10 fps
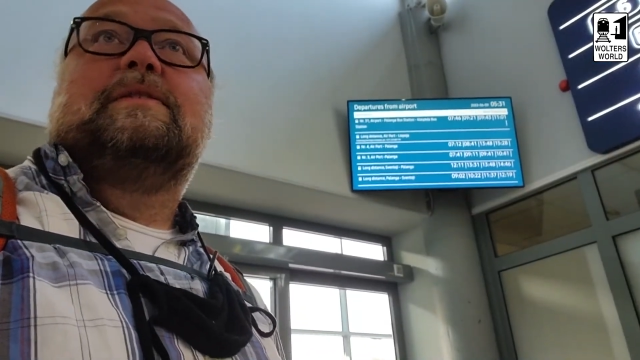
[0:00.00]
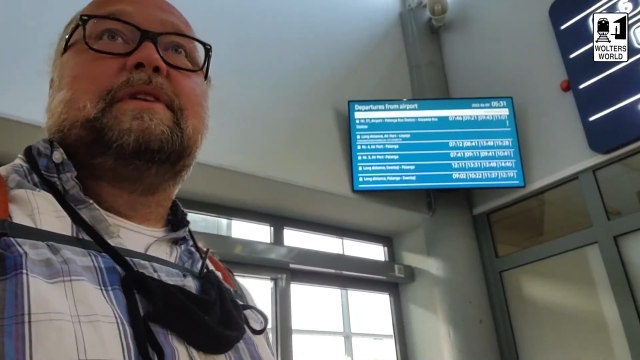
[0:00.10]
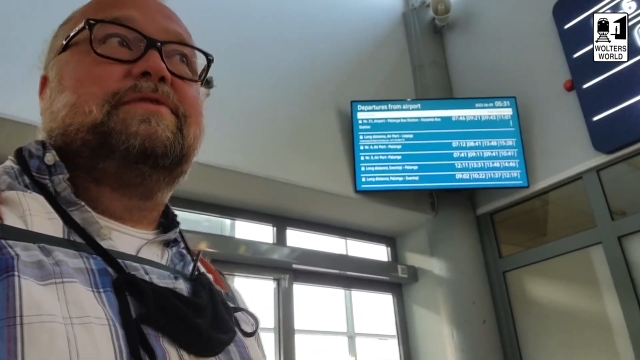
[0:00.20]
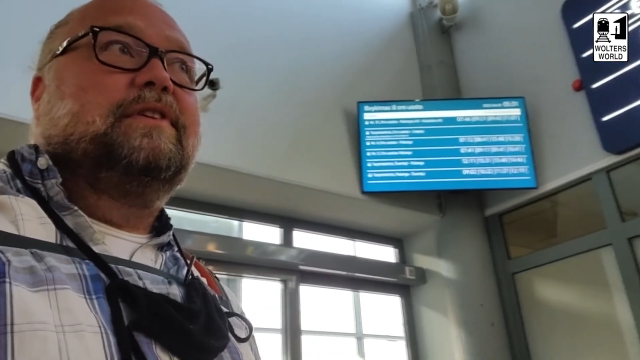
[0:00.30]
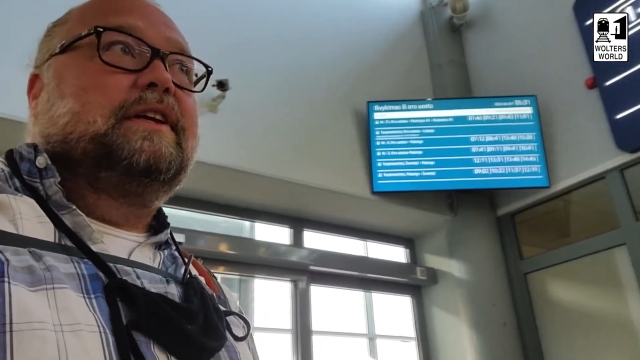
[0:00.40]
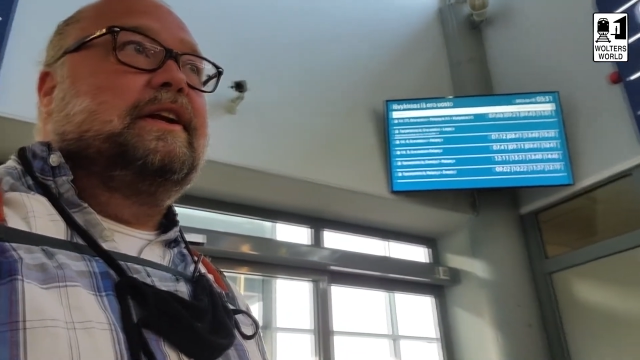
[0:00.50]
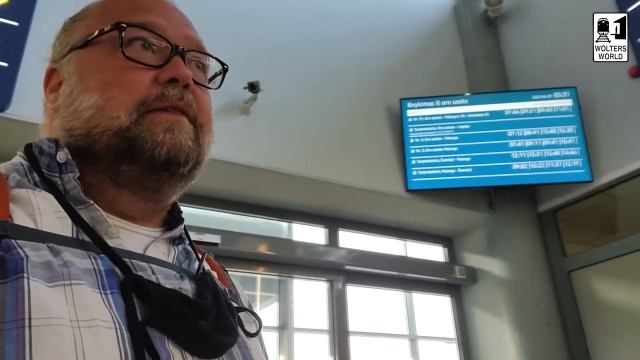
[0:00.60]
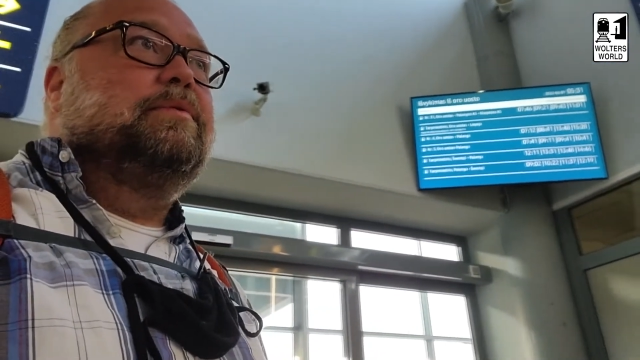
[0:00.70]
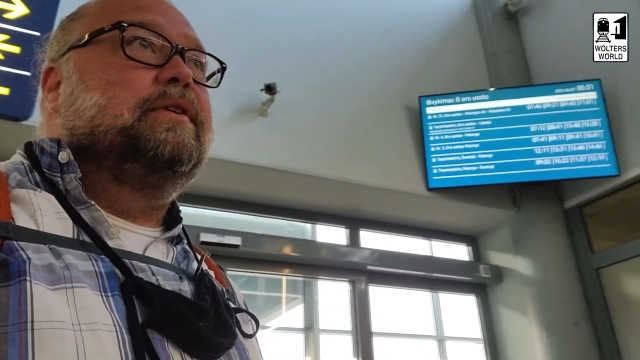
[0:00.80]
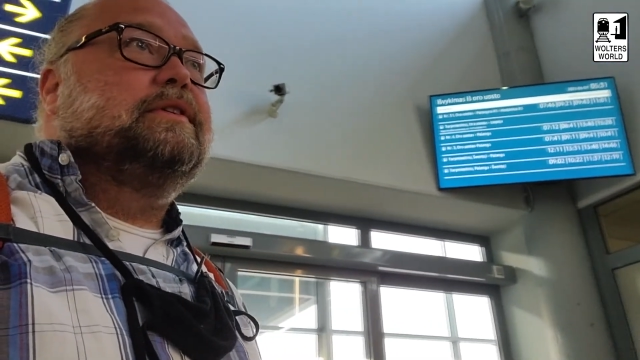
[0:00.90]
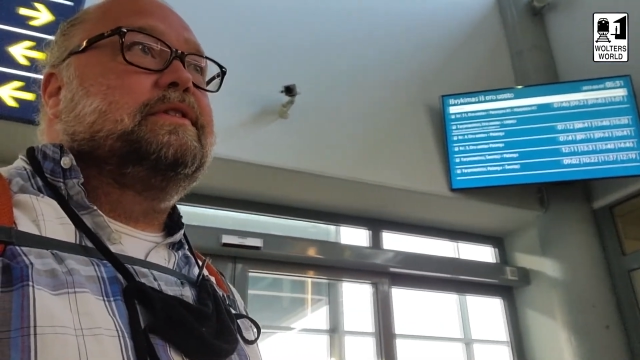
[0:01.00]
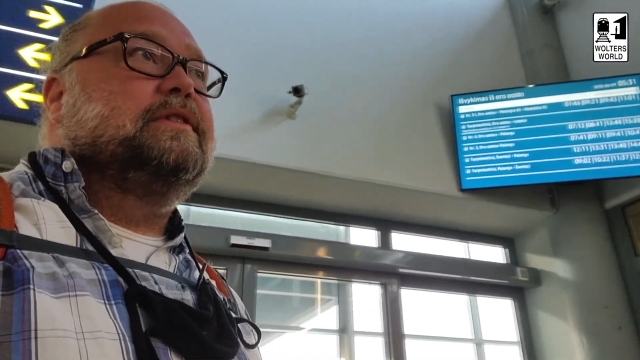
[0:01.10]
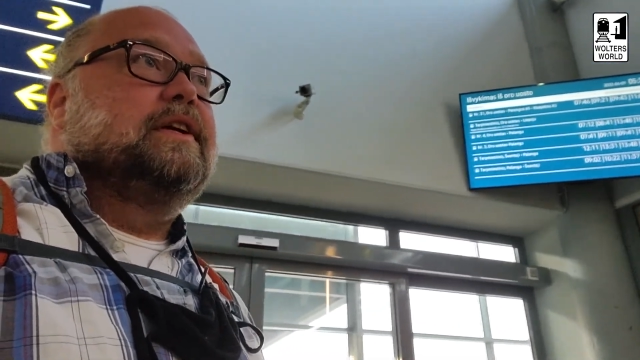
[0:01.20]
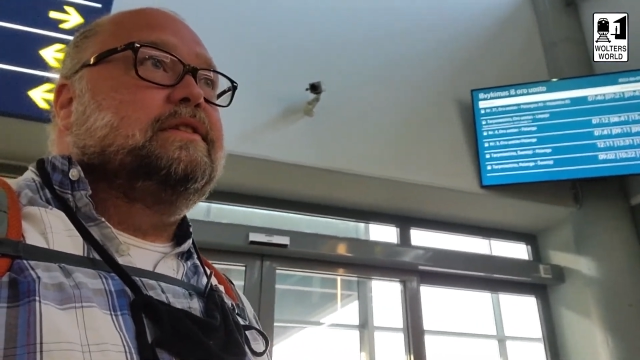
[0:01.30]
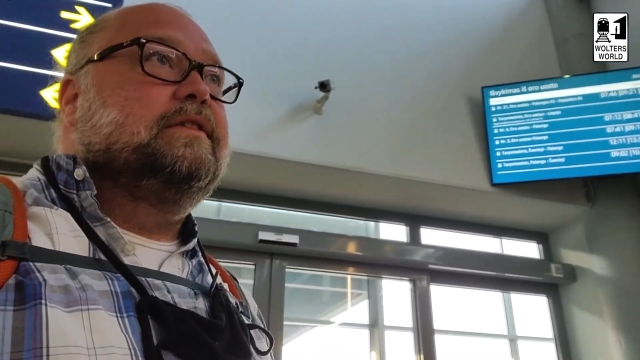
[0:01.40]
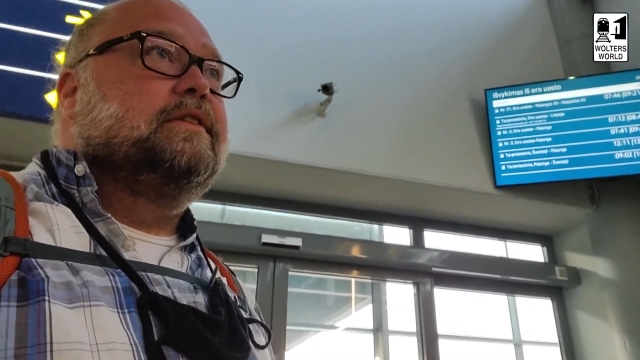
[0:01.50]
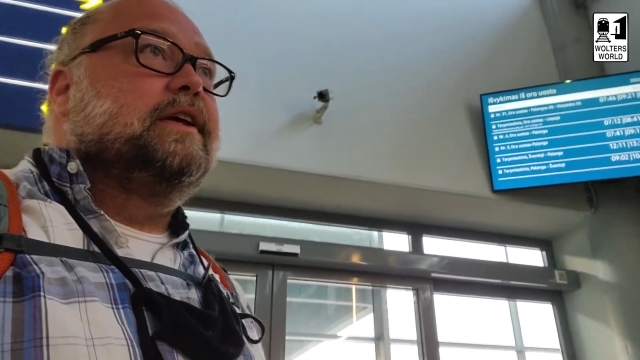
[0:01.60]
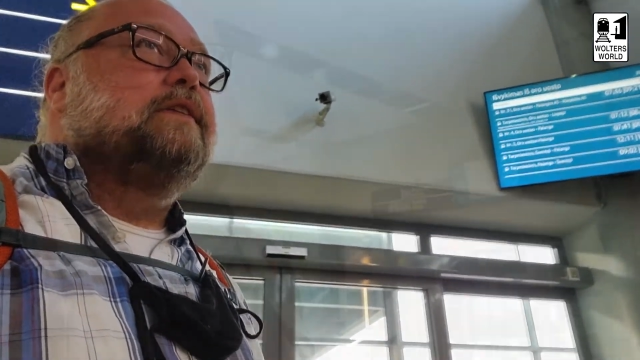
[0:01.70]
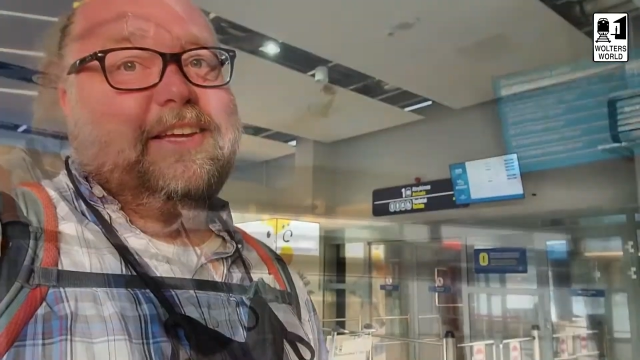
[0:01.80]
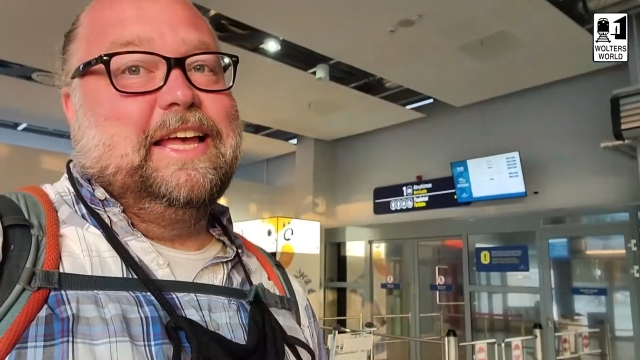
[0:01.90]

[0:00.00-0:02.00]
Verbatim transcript: I mean, for a little airport, this is a nice little thing.